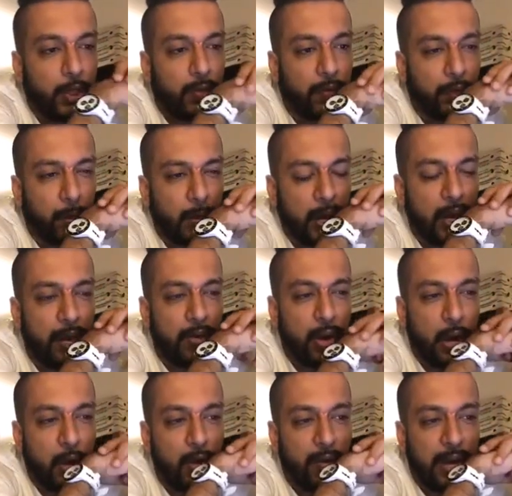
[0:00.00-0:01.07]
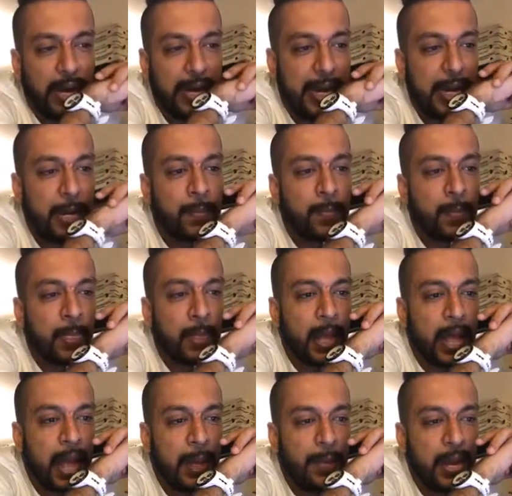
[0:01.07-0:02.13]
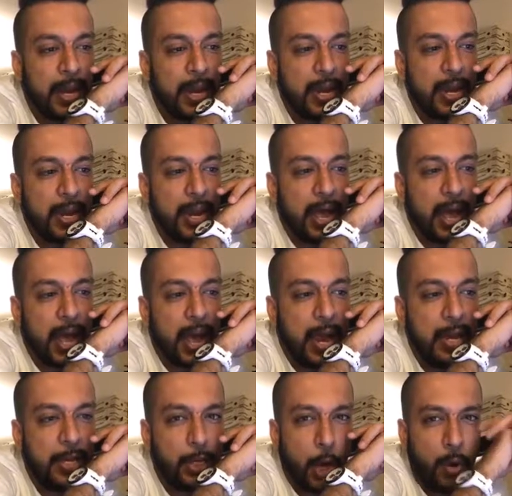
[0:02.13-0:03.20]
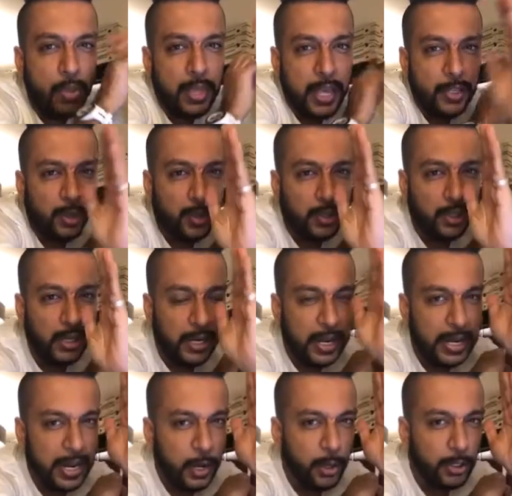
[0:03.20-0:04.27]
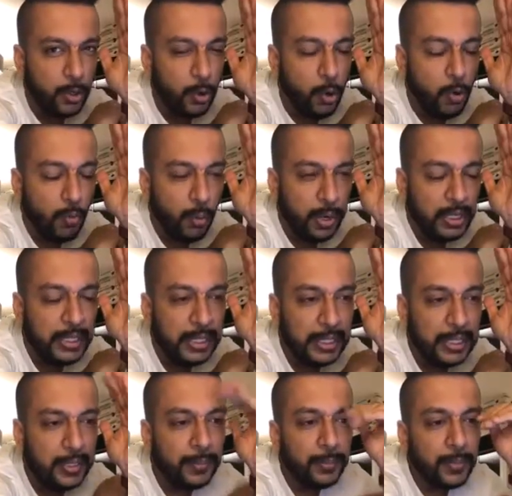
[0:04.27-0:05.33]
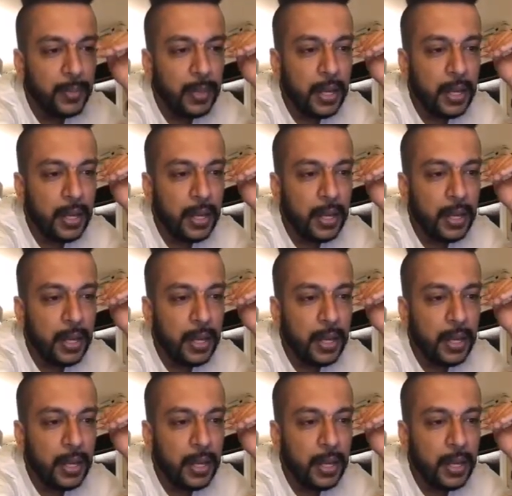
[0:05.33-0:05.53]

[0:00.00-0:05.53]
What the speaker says: So from here on, really, I mean, I don't think so it's suddenly going to go vertical.